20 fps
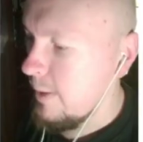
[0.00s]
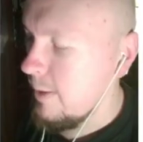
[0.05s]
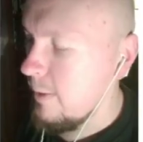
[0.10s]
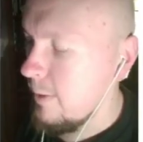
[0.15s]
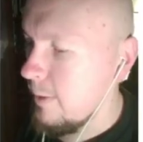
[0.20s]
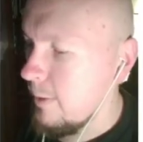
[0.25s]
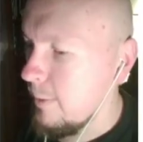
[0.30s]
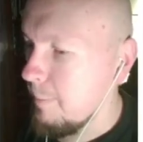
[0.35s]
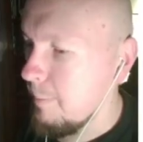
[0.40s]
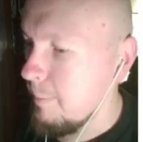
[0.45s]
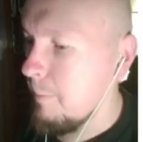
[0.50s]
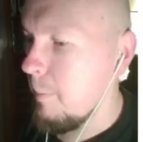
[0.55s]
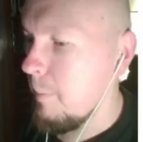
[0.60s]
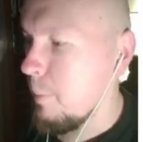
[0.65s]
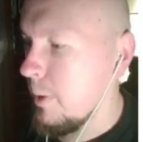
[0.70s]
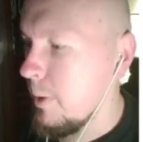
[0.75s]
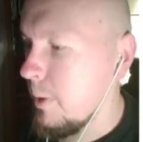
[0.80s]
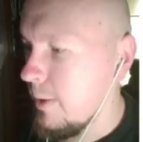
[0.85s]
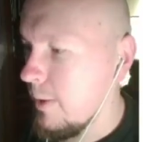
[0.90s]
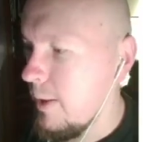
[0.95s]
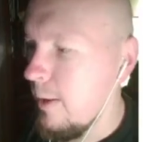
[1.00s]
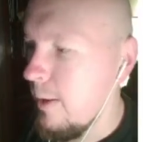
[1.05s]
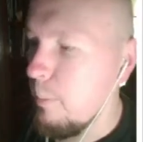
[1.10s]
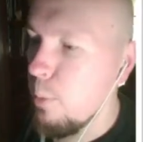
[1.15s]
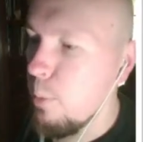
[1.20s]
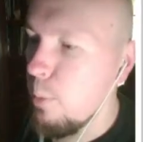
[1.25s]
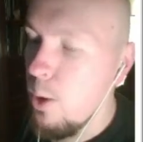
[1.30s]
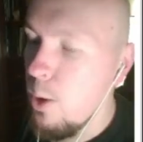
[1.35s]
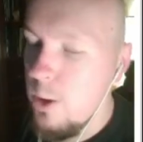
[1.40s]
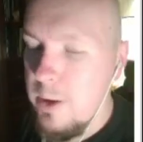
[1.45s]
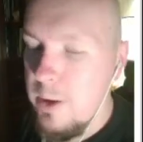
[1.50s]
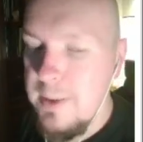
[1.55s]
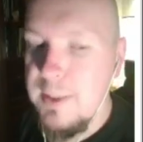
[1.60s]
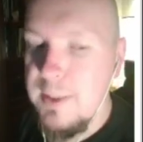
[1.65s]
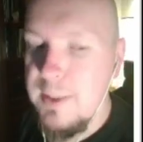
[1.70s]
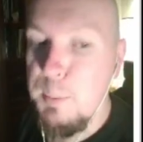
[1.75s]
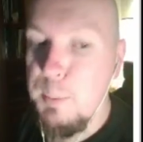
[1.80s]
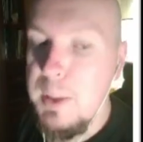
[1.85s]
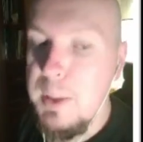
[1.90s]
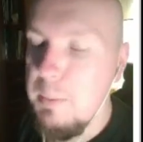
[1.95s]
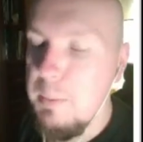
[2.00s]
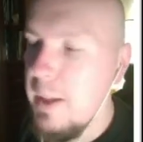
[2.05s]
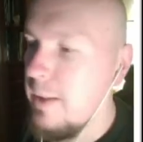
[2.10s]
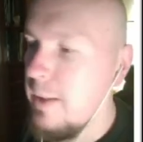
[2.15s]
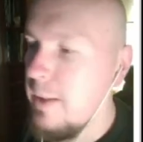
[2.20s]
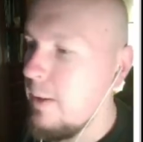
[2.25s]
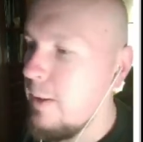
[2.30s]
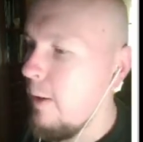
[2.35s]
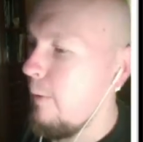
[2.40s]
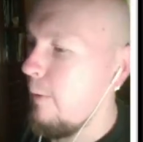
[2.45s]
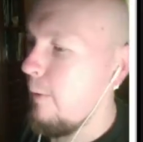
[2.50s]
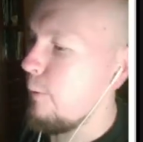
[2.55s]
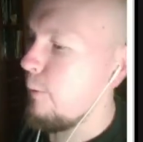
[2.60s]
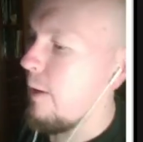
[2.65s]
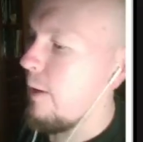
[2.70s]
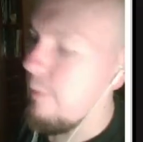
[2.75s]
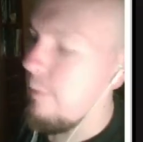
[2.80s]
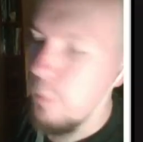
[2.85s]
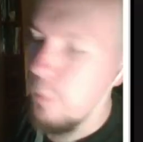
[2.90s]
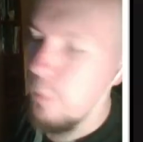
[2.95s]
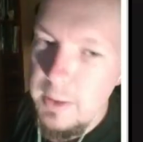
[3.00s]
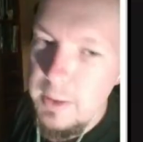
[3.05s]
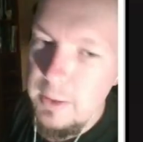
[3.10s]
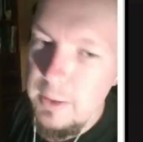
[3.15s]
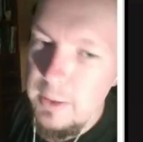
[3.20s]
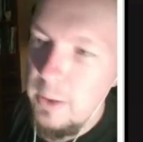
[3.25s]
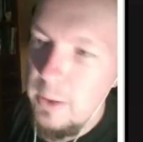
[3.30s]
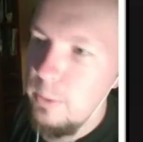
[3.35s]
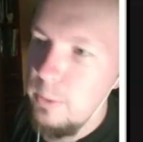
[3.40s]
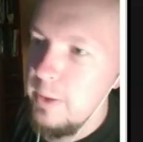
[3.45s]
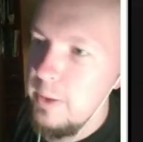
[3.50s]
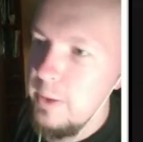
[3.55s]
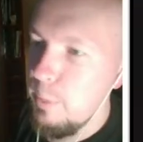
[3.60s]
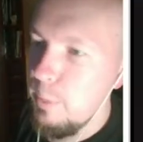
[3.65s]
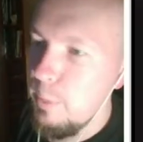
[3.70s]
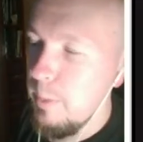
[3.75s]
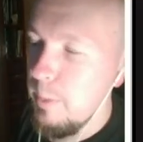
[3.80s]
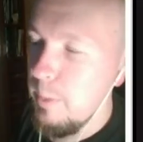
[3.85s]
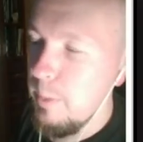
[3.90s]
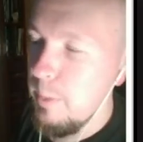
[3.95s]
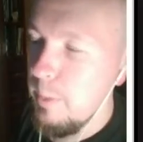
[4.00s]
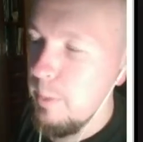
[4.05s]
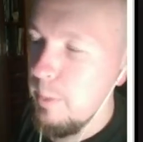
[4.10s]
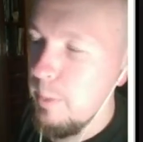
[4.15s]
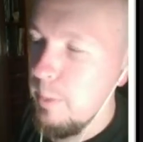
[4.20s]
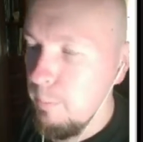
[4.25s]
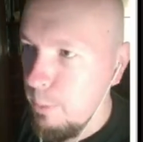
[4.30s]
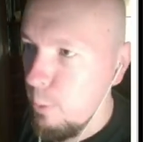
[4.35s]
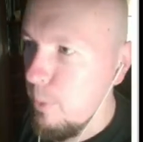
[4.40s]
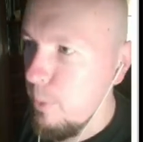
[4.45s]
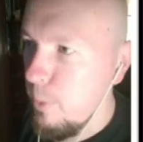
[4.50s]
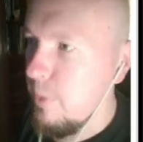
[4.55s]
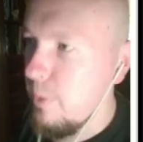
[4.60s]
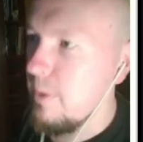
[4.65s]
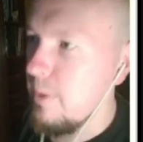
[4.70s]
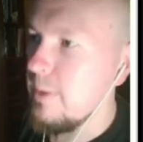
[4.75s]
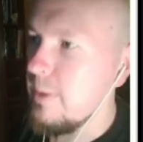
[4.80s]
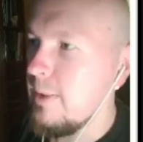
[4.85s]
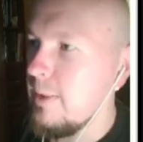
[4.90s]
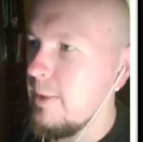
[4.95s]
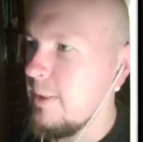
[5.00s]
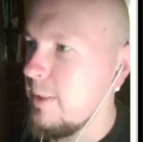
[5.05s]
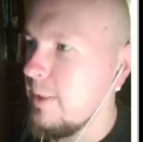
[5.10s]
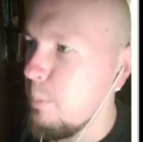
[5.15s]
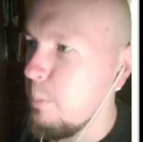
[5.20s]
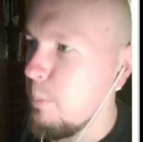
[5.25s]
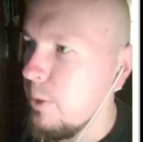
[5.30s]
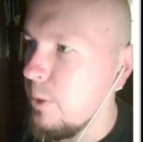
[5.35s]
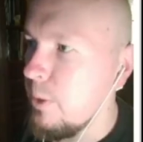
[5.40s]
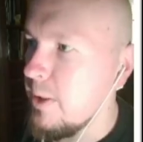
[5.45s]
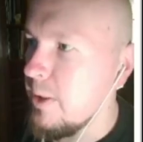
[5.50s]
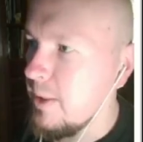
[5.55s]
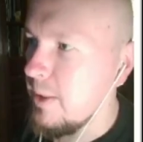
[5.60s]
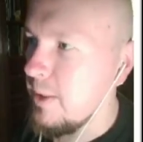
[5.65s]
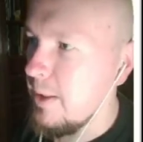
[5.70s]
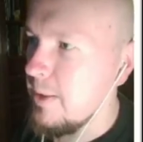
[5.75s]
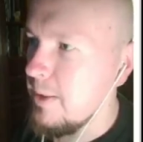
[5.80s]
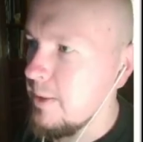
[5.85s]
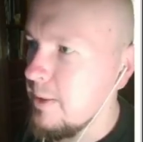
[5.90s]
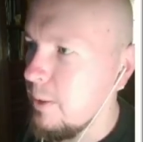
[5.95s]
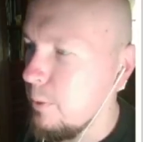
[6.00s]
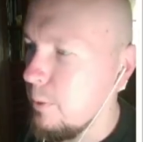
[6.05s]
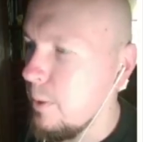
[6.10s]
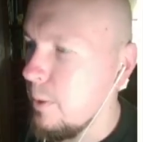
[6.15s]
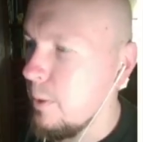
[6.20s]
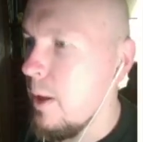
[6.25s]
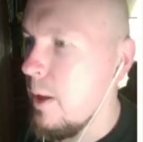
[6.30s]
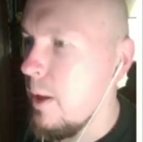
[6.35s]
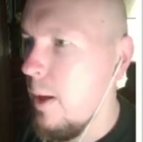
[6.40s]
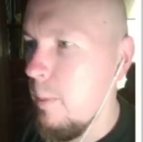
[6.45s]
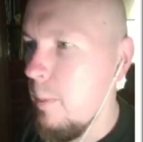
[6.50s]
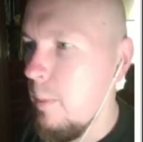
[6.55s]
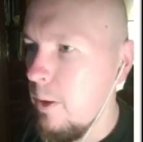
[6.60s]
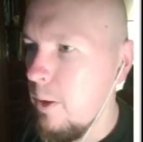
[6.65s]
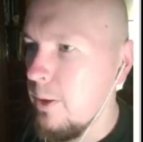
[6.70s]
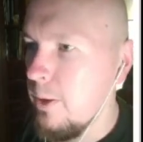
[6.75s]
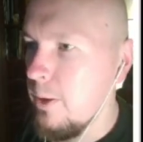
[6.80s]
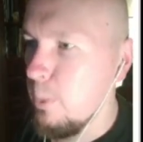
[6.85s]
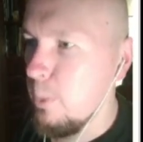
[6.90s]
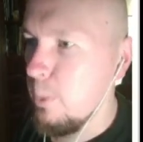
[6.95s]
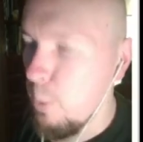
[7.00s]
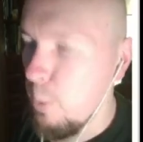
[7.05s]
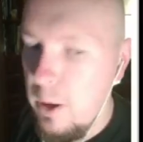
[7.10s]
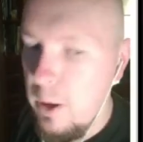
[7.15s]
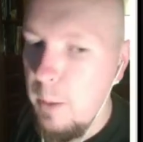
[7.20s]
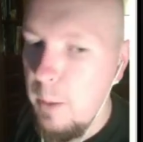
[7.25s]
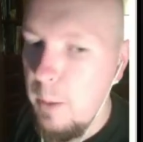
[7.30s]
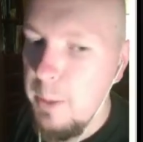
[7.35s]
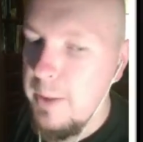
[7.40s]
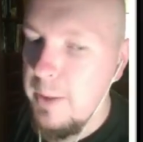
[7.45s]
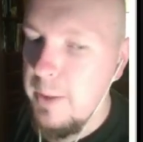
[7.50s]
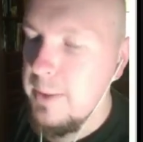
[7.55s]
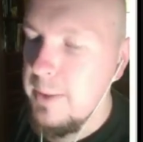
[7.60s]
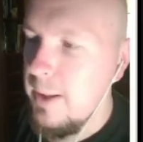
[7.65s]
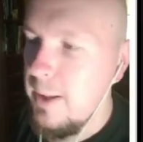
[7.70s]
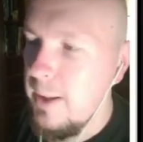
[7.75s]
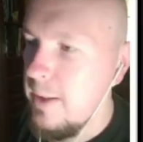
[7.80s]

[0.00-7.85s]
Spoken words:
But yeah, progress is being made for everybody, not only the people with a simple tinnitus tone, but also more complex cases.